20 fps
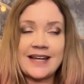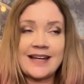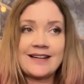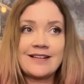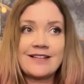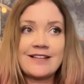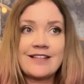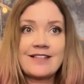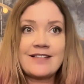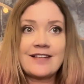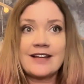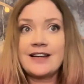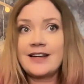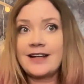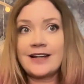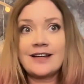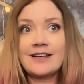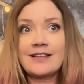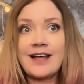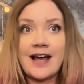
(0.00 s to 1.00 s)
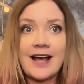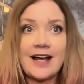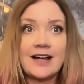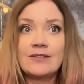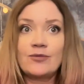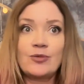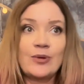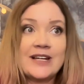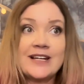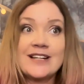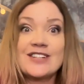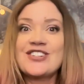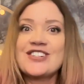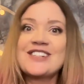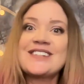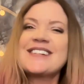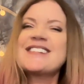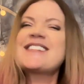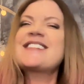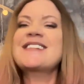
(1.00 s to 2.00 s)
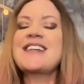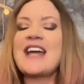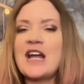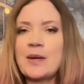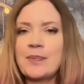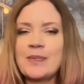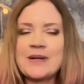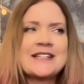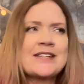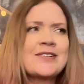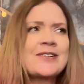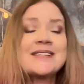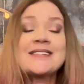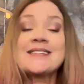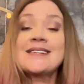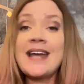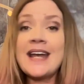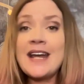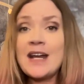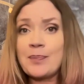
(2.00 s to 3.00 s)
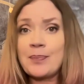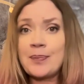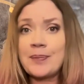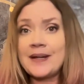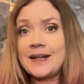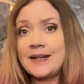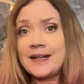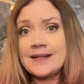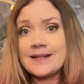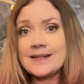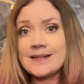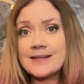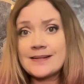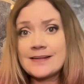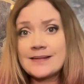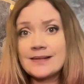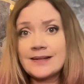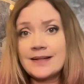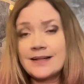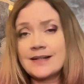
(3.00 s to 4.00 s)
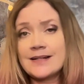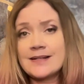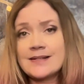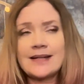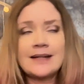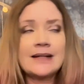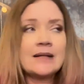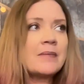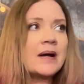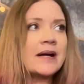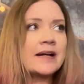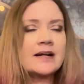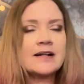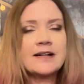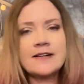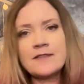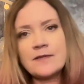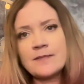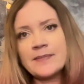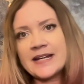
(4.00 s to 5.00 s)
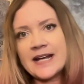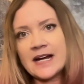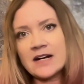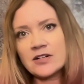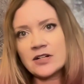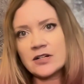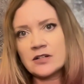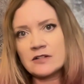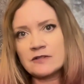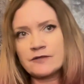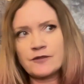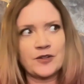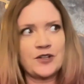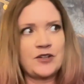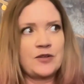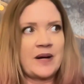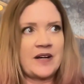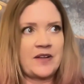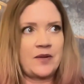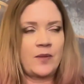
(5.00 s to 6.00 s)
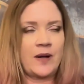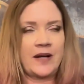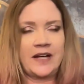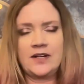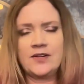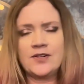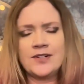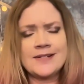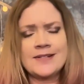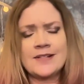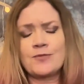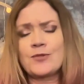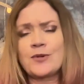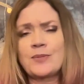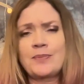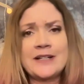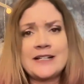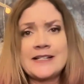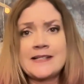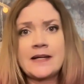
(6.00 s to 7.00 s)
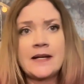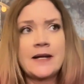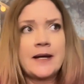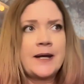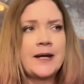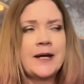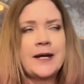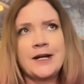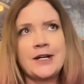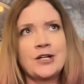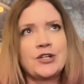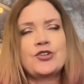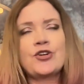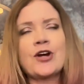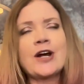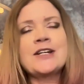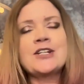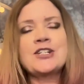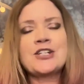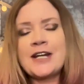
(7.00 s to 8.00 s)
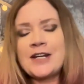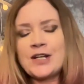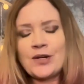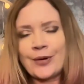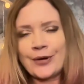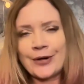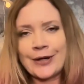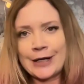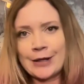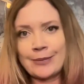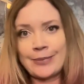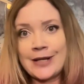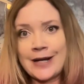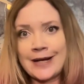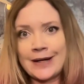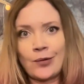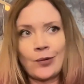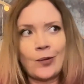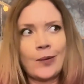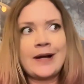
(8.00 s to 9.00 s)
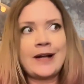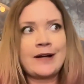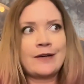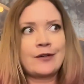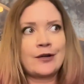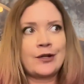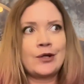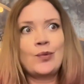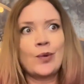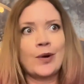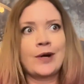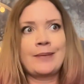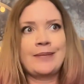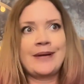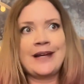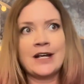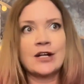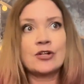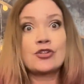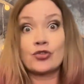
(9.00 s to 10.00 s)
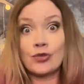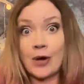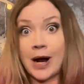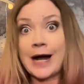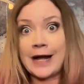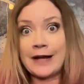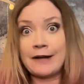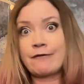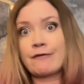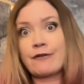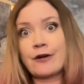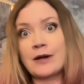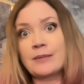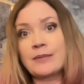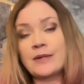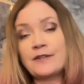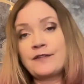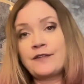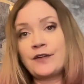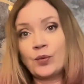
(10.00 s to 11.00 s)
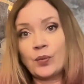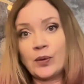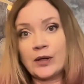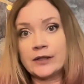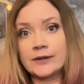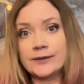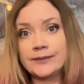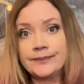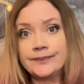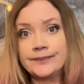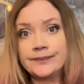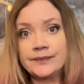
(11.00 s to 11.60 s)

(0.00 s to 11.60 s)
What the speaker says: and thinking that we can just escape. It's our escape. It is. It is. And it might not even be alcohol for you, by the way. You can replace dry January, can apply to whatever you want to be dry from, if you will.